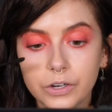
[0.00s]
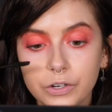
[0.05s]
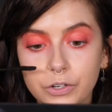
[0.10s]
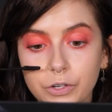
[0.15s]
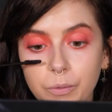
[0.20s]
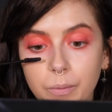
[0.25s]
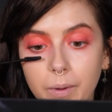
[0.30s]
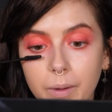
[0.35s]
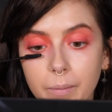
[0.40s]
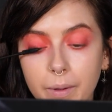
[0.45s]
going
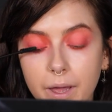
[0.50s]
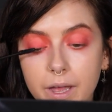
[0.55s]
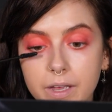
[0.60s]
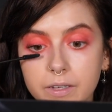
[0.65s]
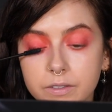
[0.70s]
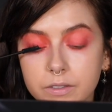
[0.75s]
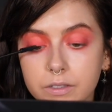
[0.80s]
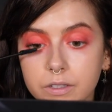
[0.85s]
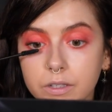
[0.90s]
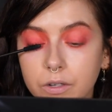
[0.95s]
to do my
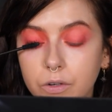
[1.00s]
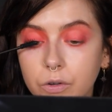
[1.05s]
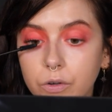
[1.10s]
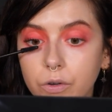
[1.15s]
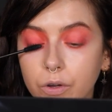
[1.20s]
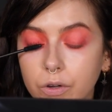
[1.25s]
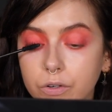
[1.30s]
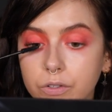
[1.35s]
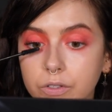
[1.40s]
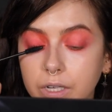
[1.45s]
best
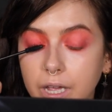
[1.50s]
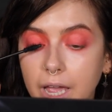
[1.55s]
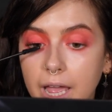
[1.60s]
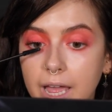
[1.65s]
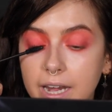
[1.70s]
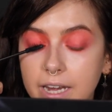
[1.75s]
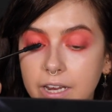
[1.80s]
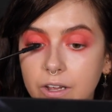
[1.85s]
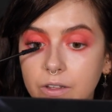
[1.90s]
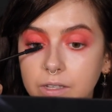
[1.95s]
not to get
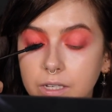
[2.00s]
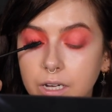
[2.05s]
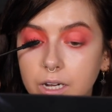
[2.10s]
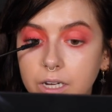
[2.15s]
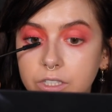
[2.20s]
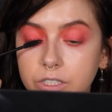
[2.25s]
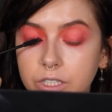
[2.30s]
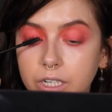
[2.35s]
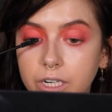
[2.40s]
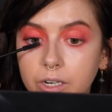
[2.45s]
any on the
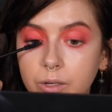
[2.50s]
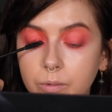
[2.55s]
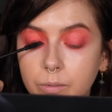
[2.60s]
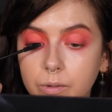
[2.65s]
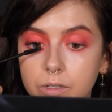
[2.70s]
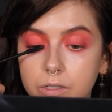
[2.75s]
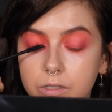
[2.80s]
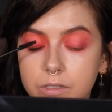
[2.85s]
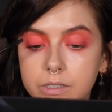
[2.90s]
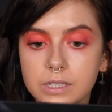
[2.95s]

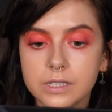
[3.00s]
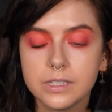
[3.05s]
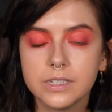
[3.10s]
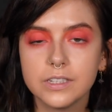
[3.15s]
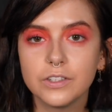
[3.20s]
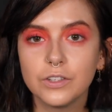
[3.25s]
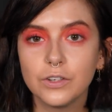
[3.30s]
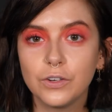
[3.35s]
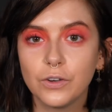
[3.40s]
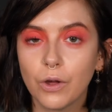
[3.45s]
eyeshadow because this
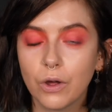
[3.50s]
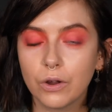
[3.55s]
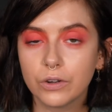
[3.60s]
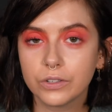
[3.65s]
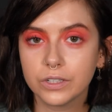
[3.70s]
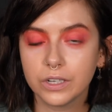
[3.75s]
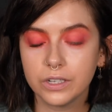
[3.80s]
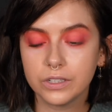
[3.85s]
is not